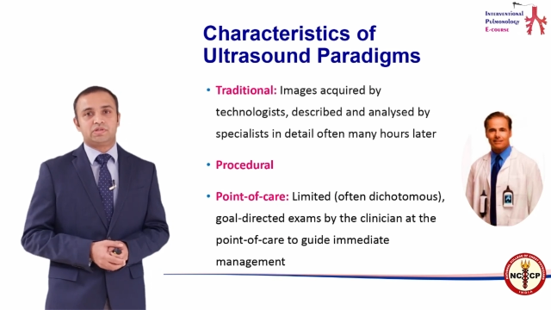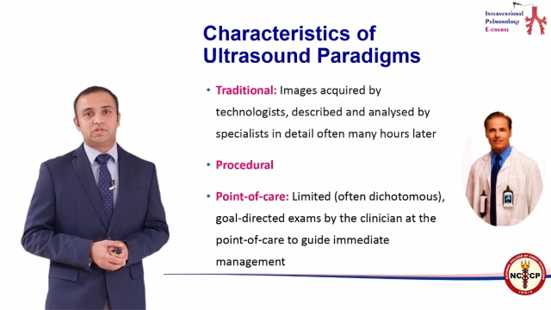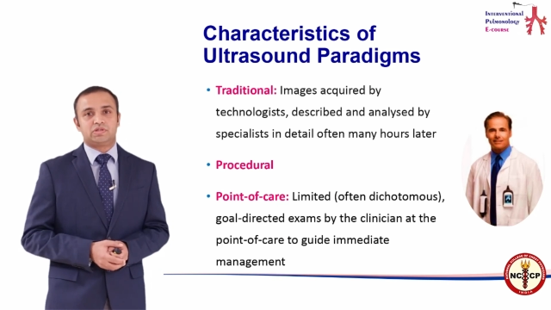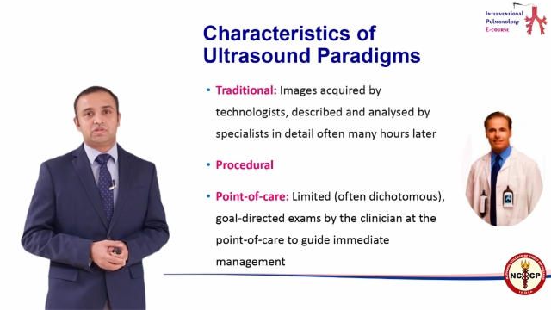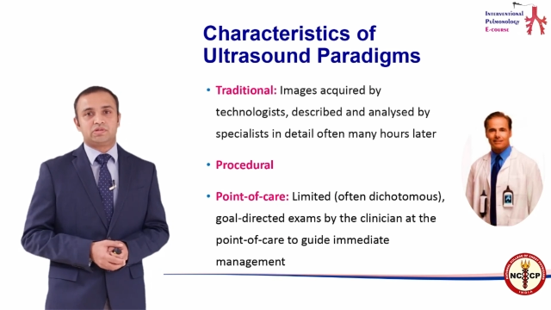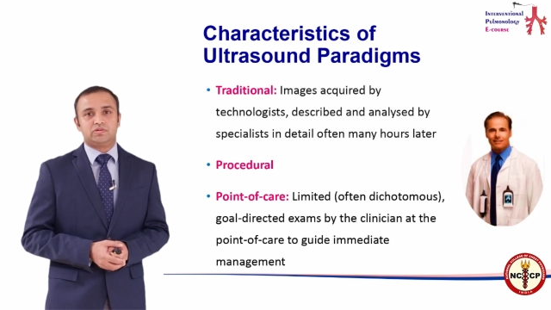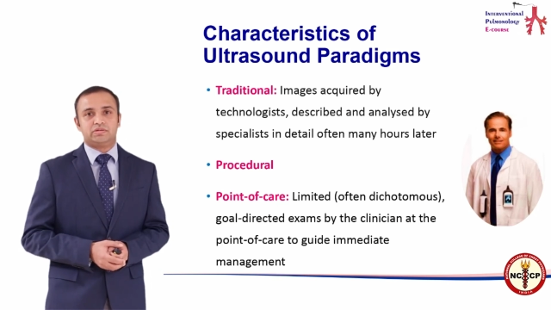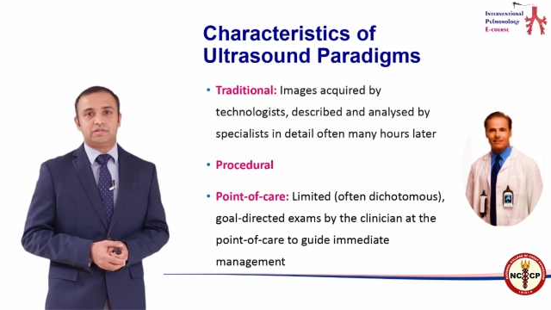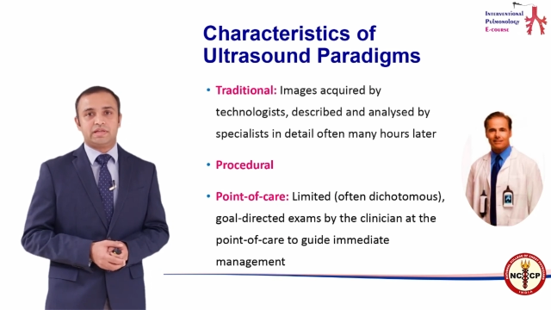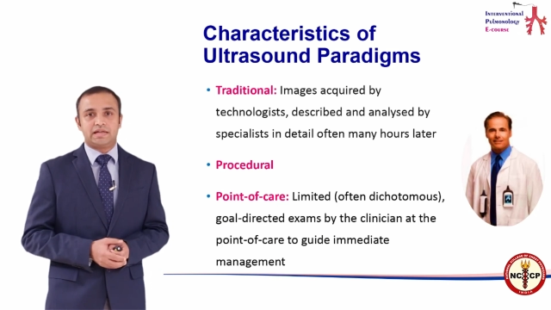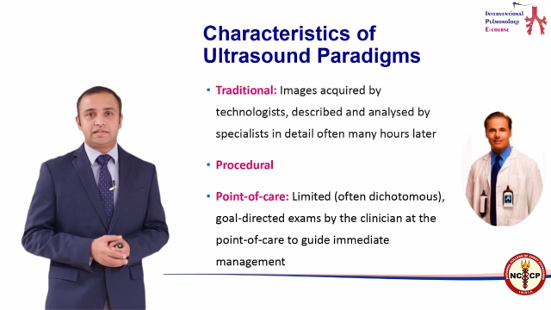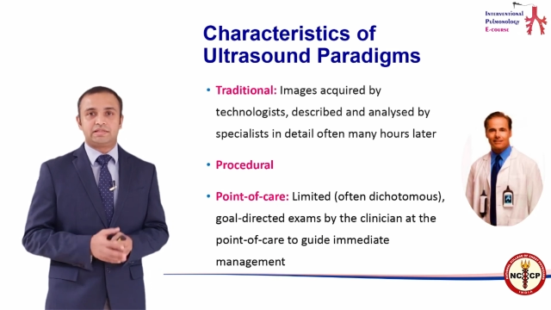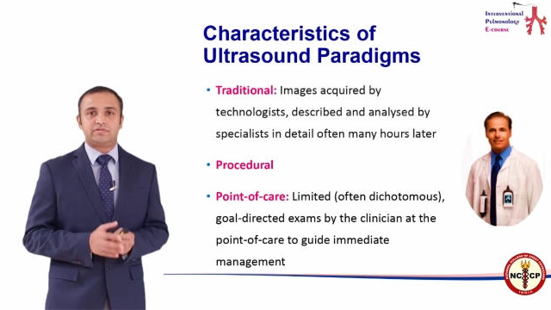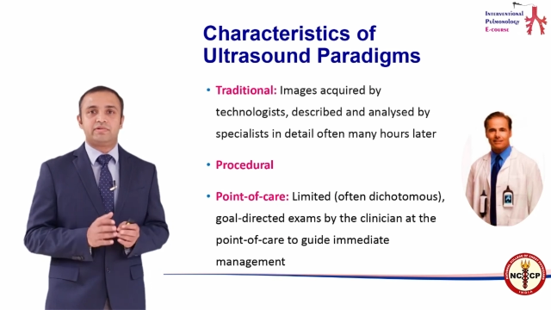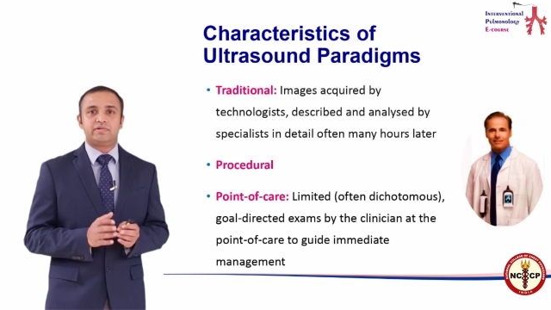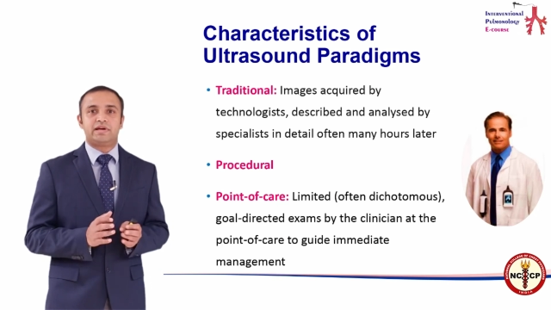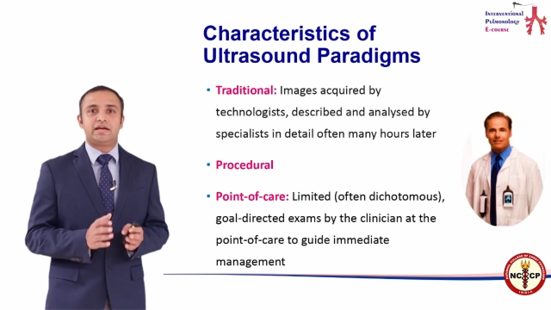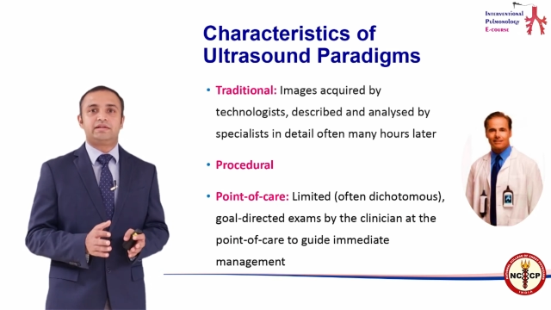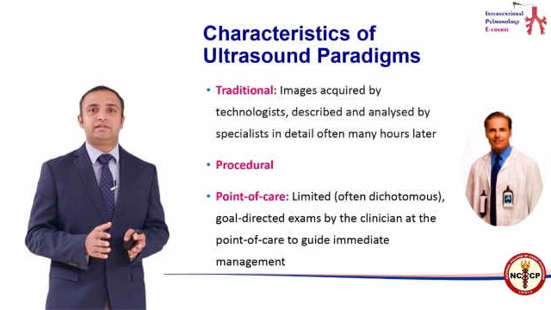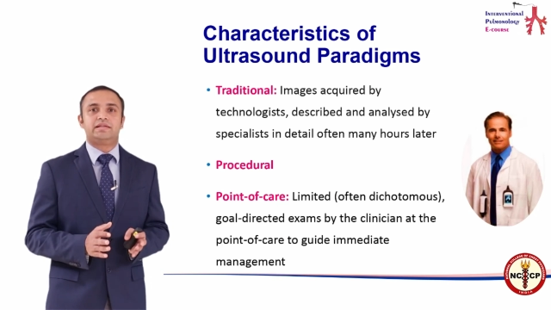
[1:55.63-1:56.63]
So, that
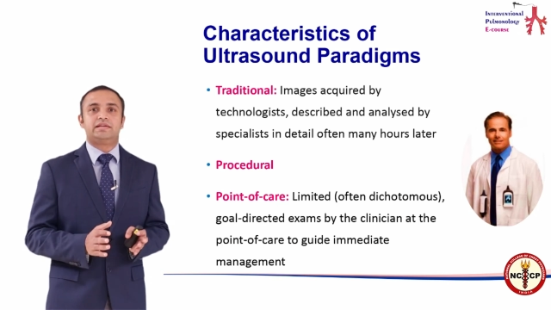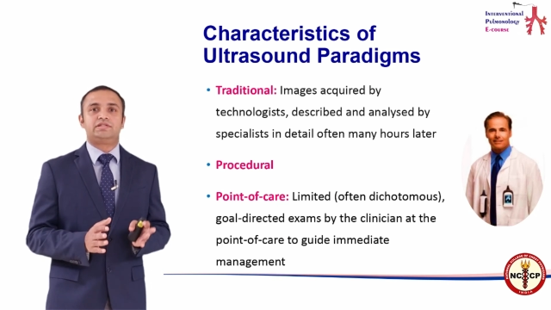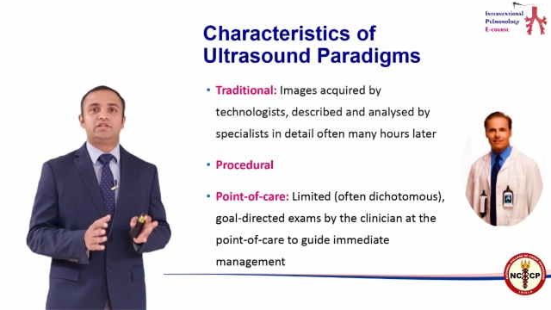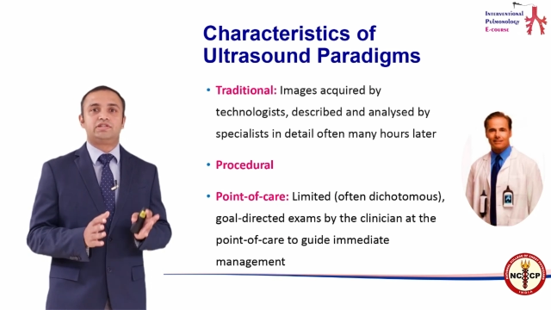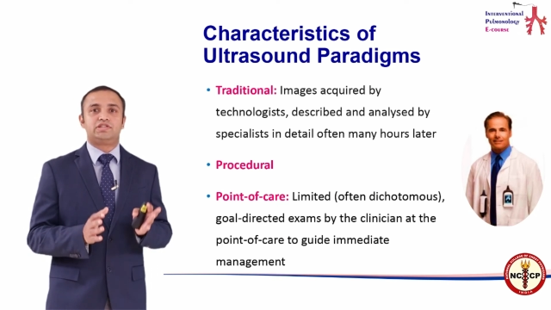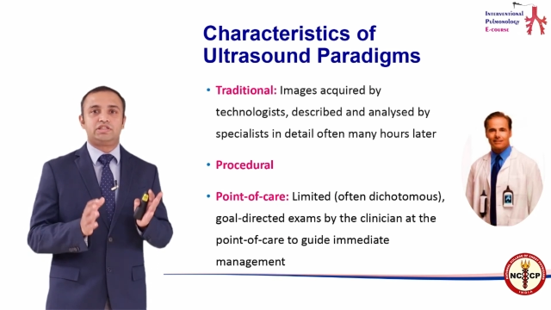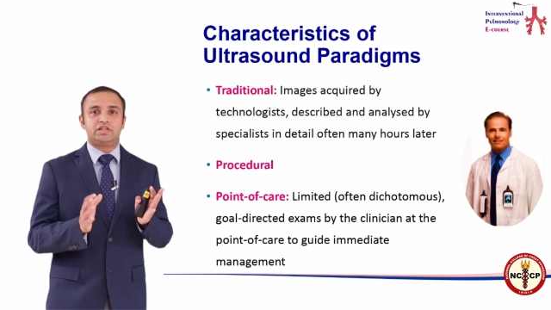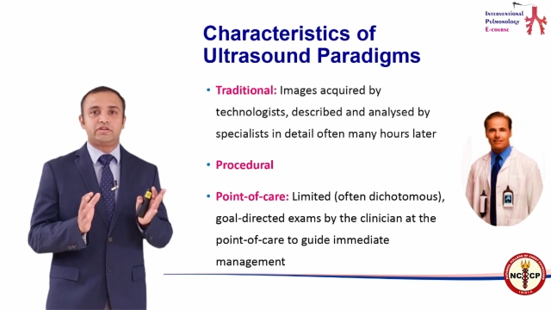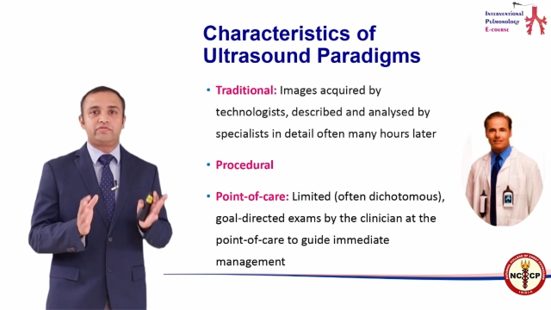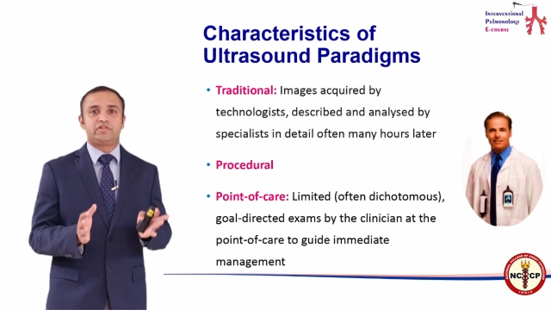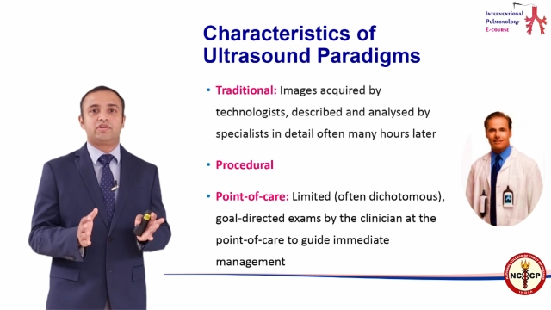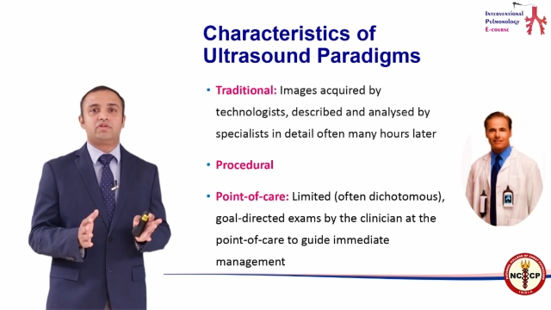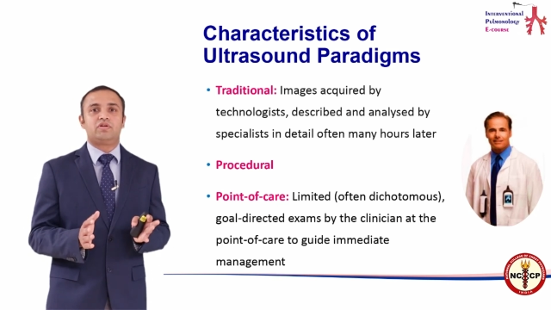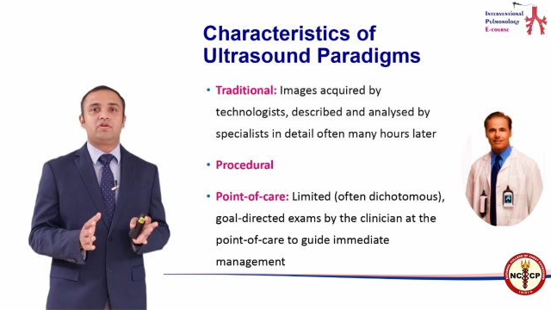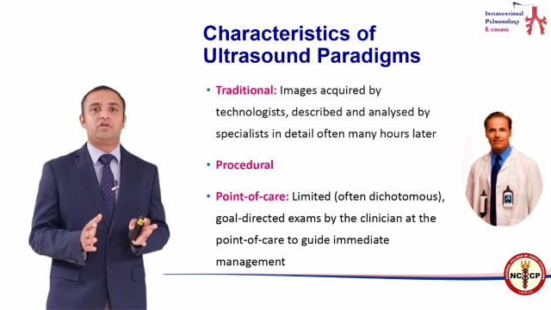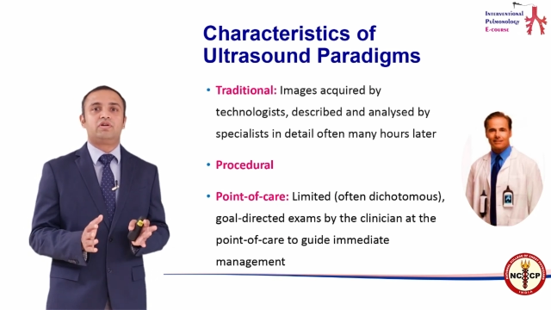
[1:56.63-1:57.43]
is where there is a shift